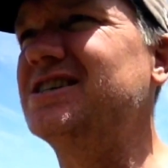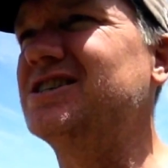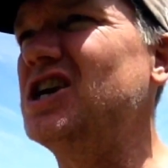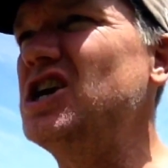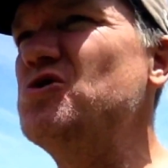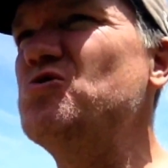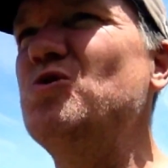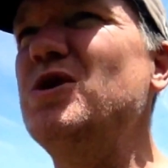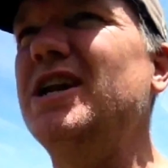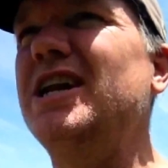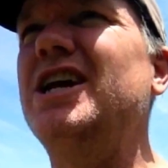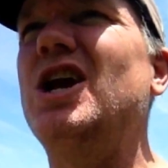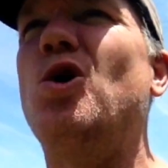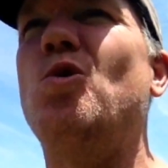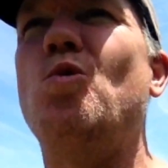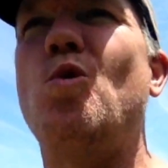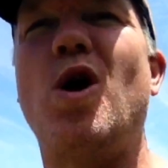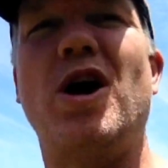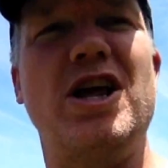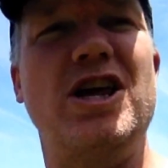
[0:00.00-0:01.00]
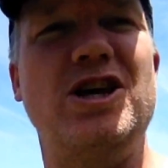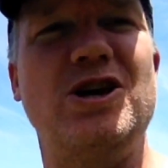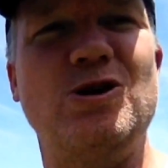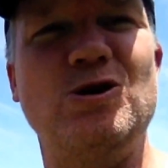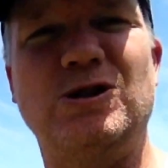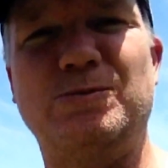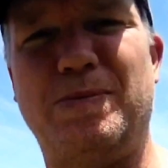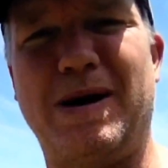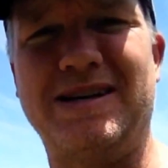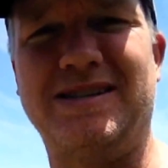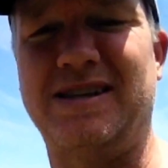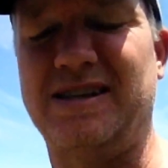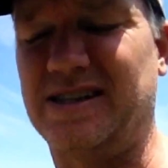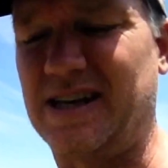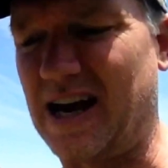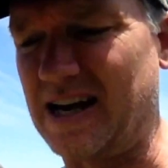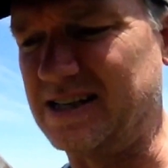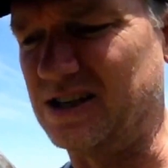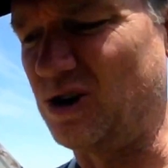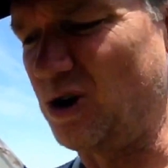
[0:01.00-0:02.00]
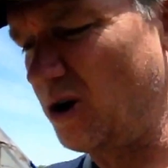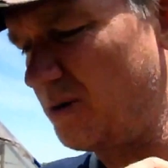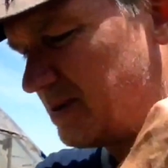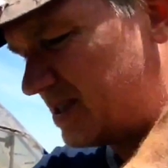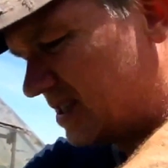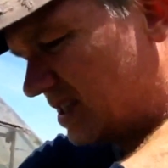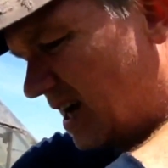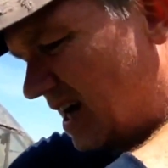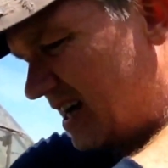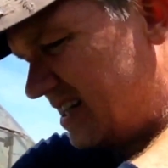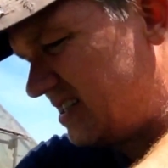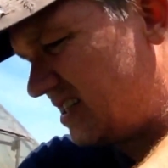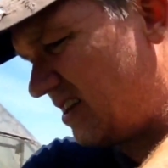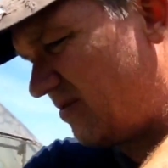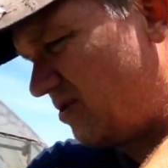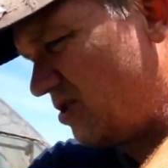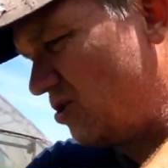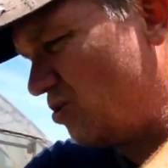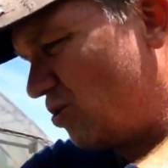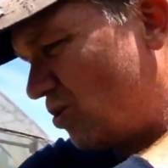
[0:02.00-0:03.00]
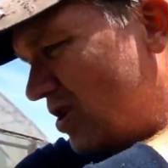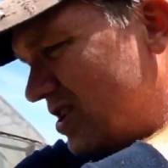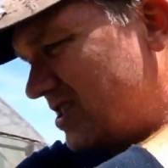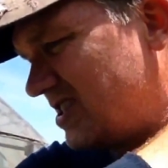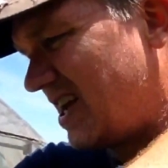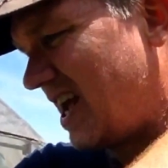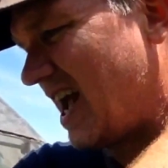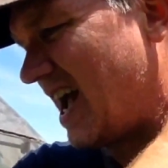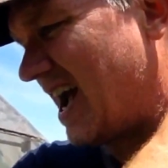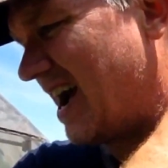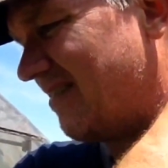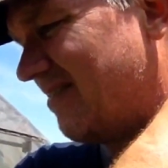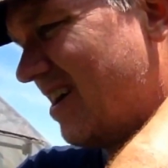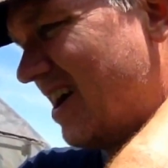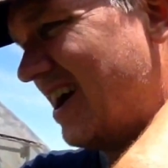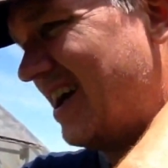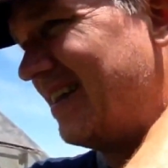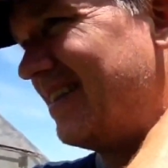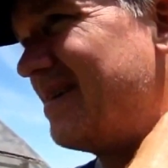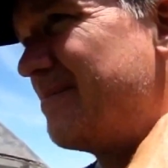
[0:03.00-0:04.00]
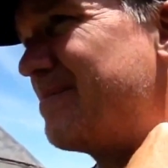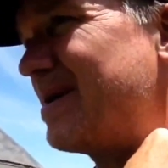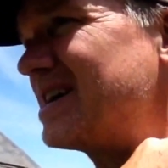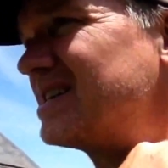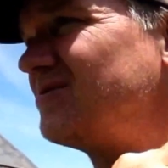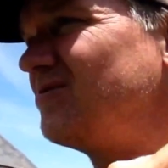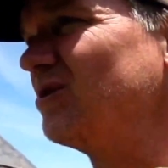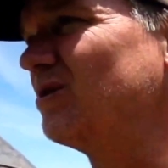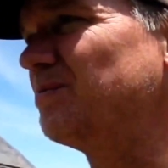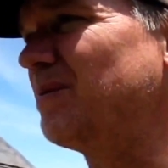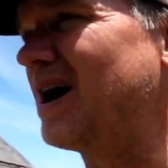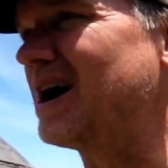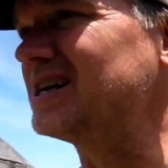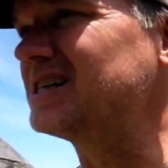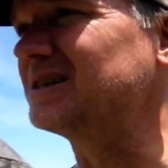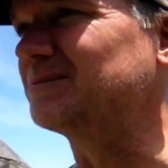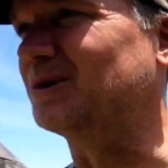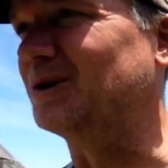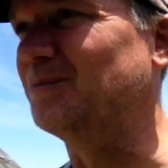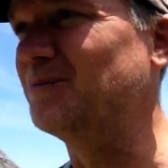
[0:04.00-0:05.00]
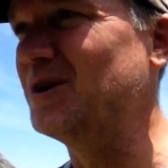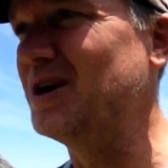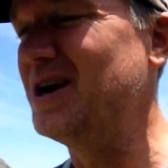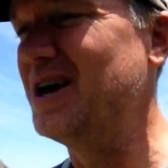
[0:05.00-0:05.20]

So you really don't want to use pesticides and herbicides if you want to have the best food possible.